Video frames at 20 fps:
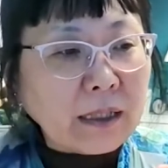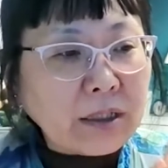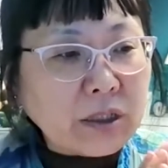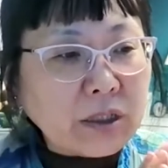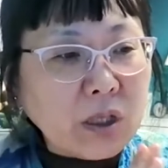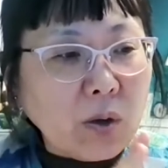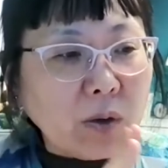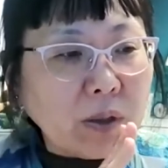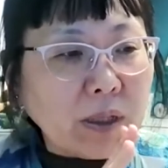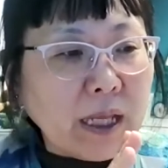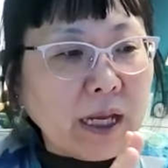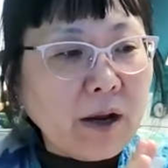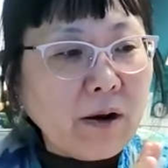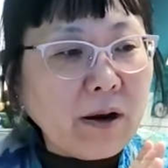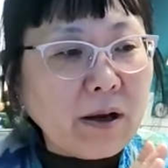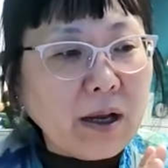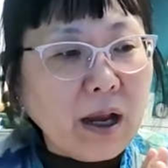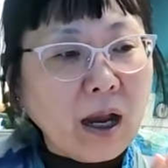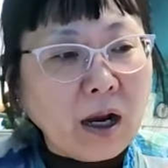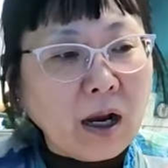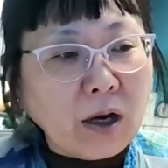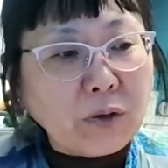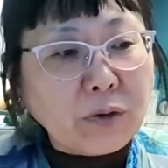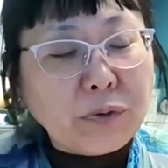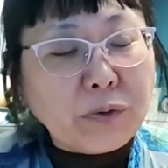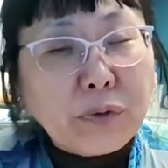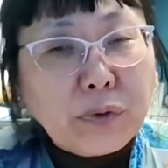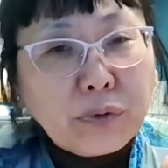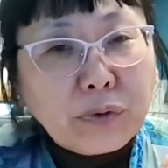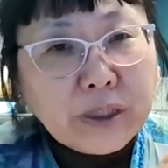so there are
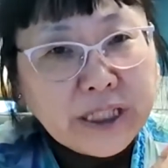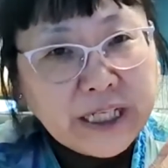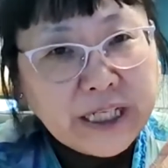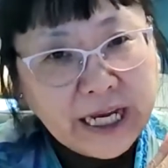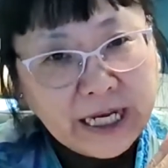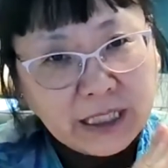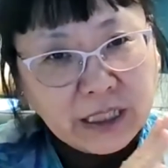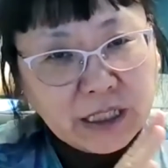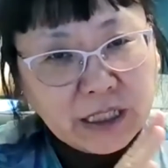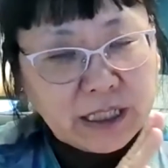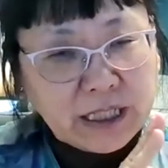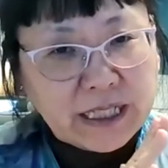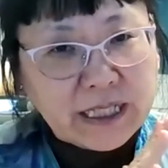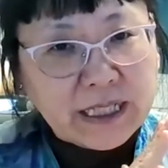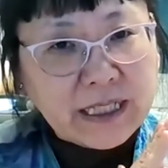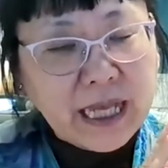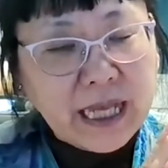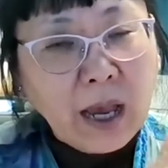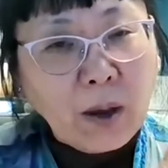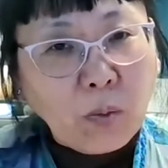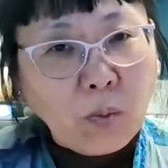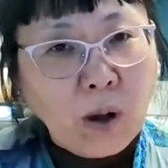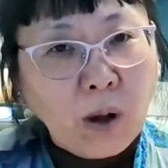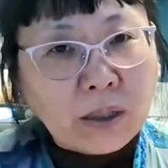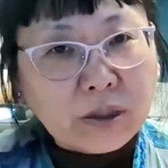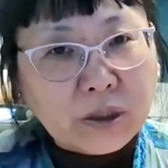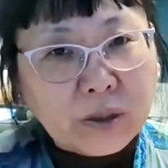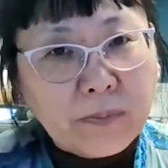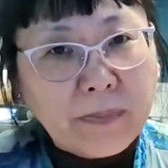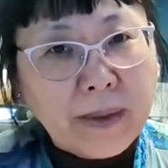rule changes. I
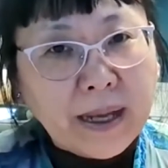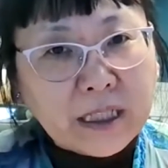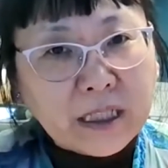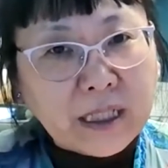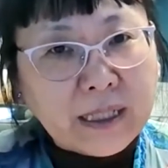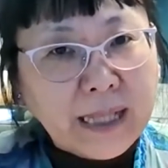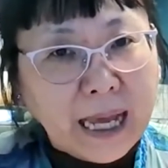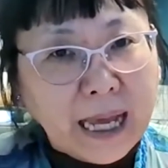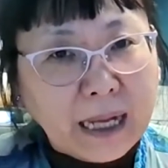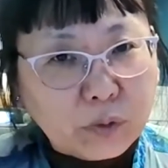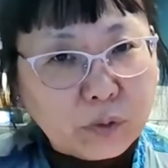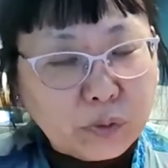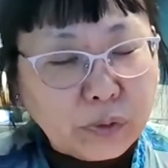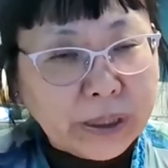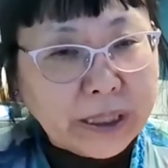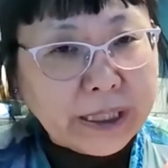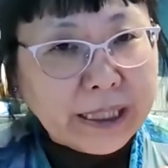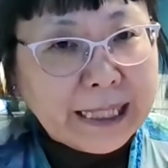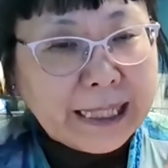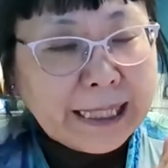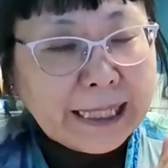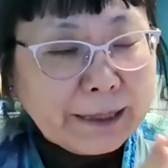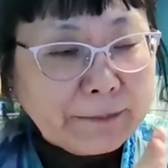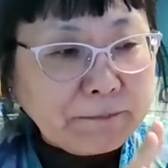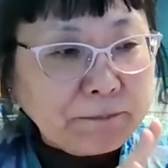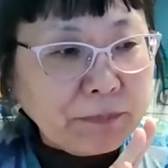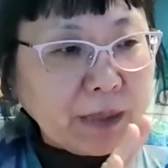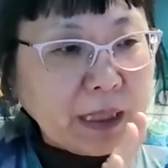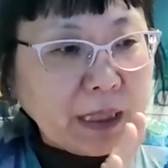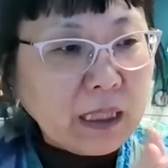want to mention that quickly.
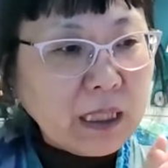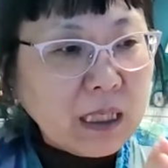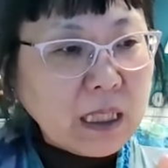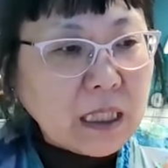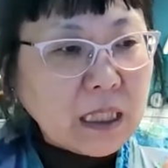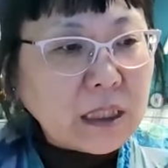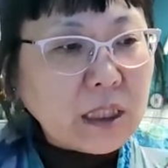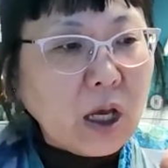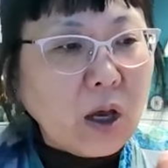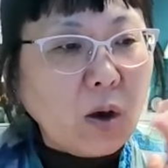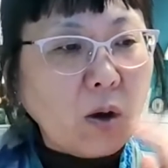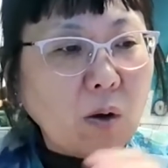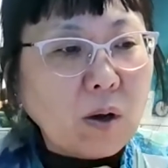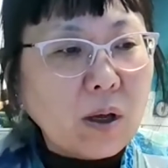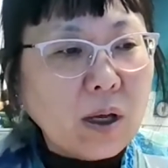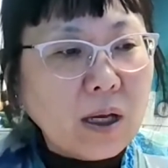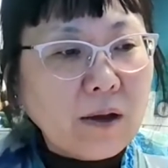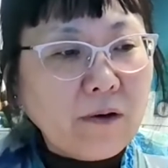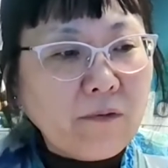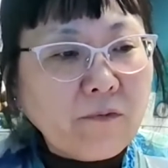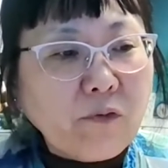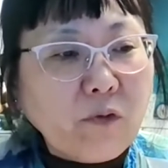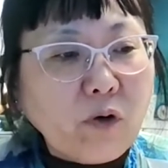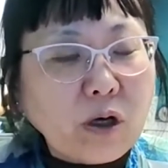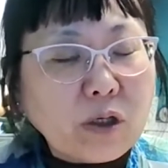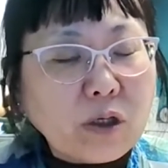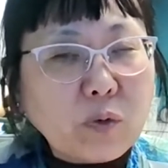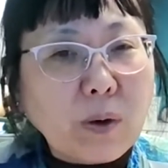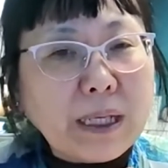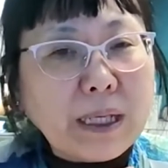So for
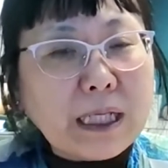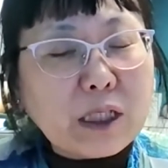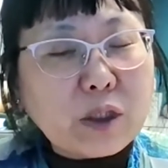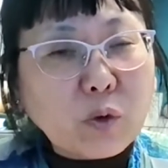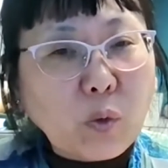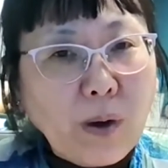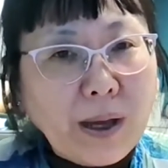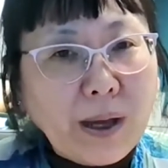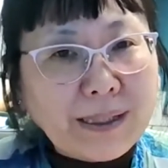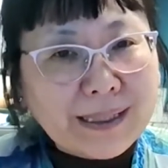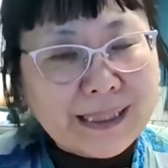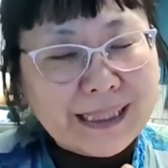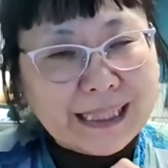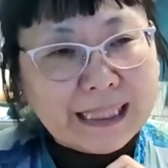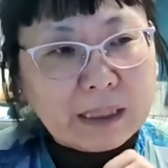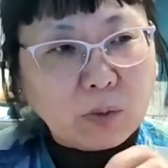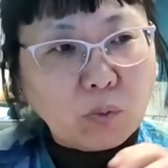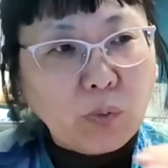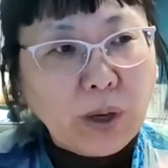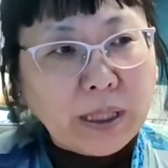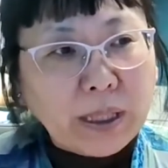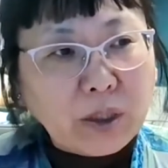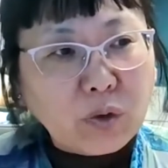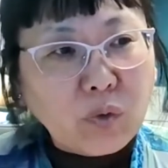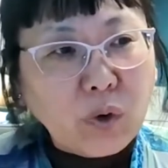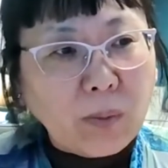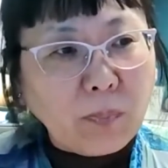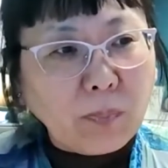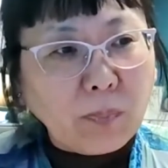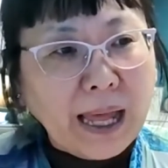2020, when
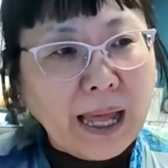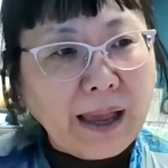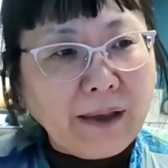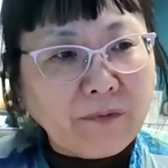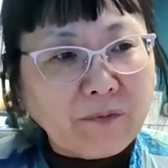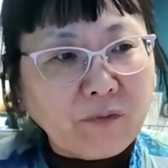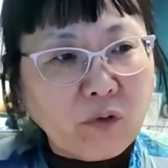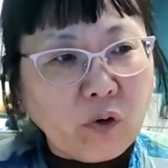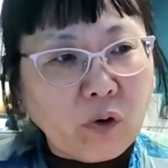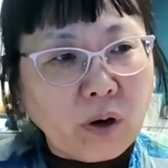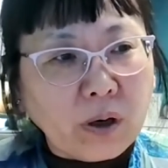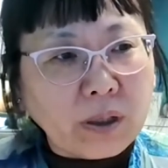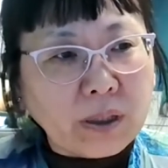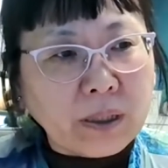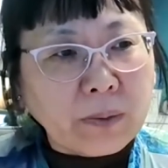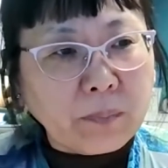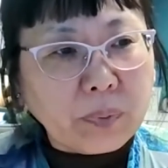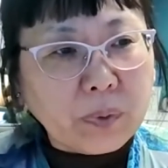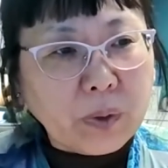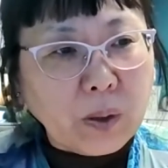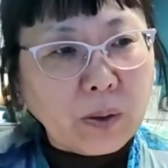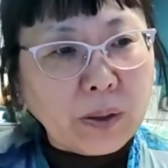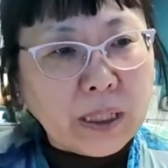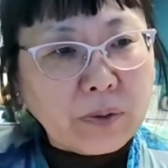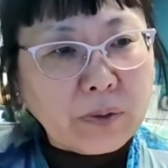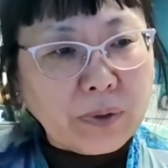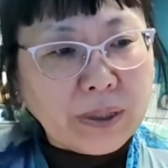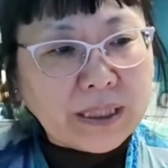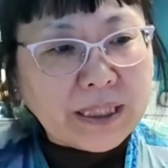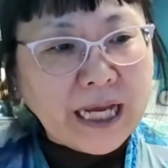you apply for
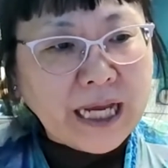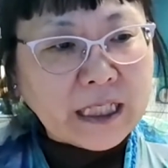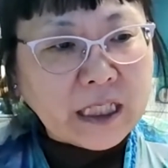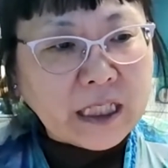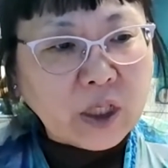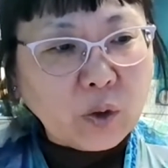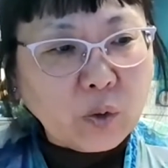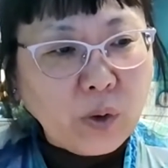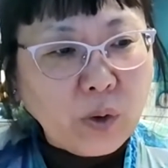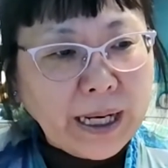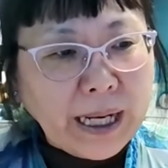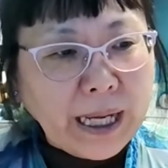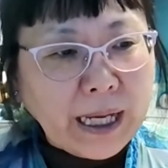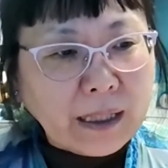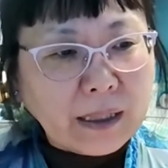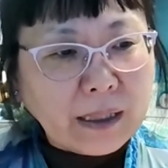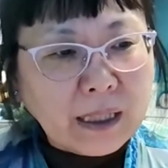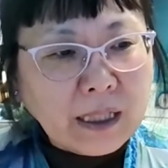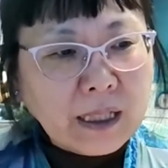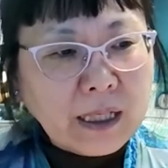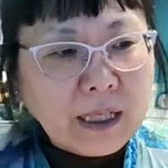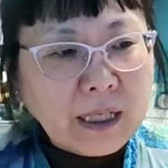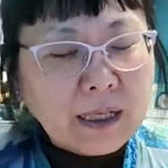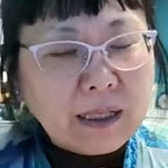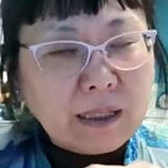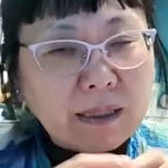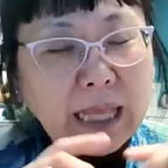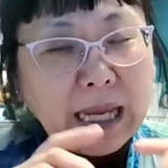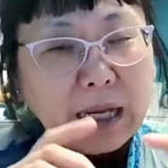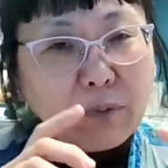employee retention credit,
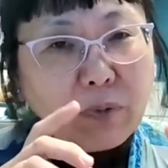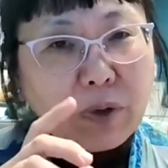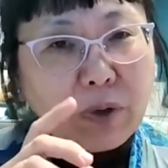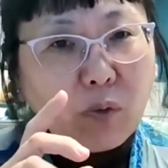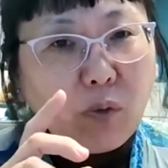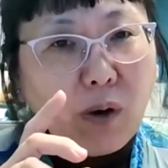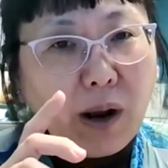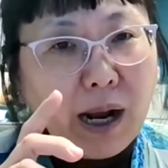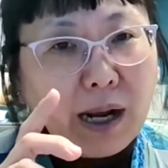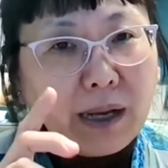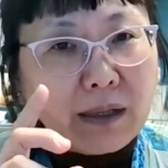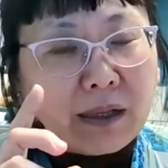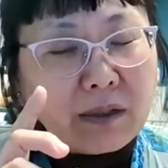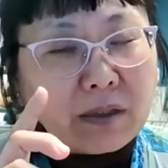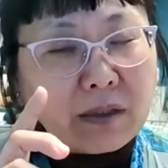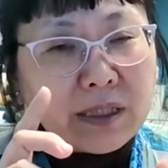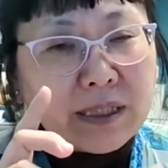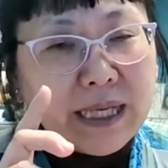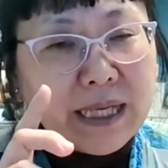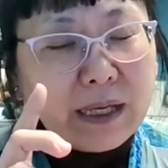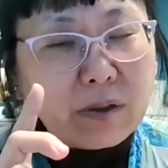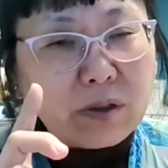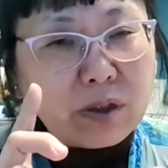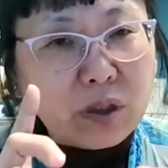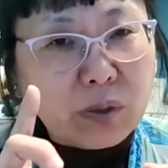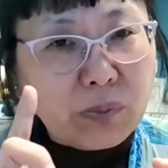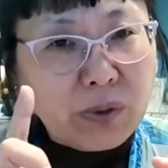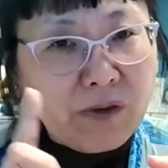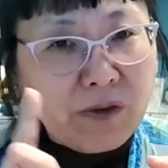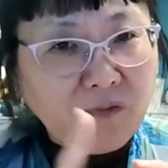they require the sales
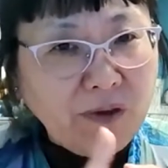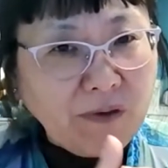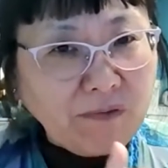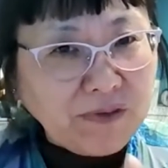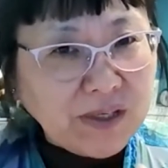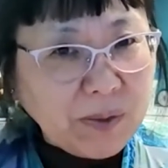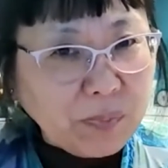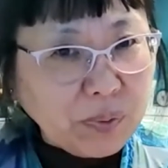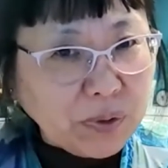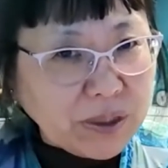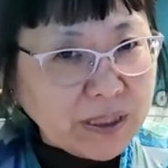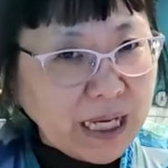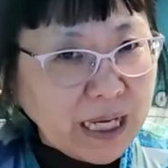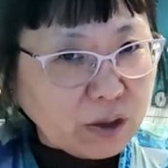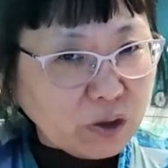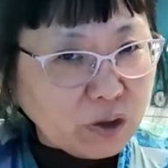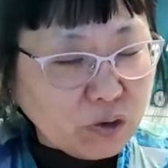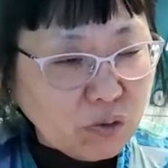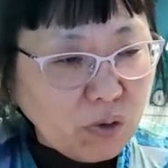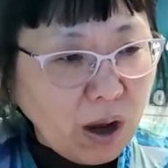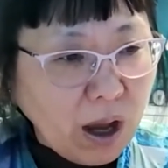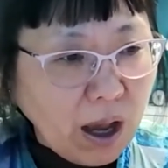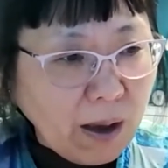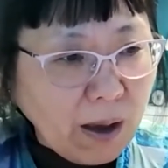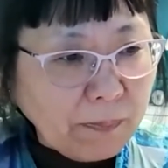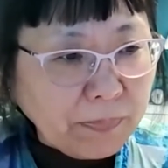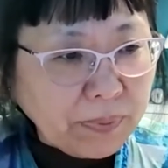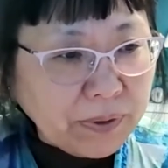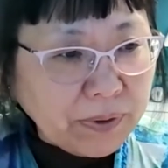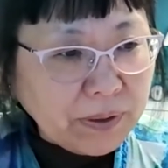to be 50%
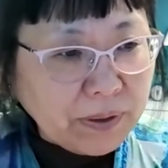drop,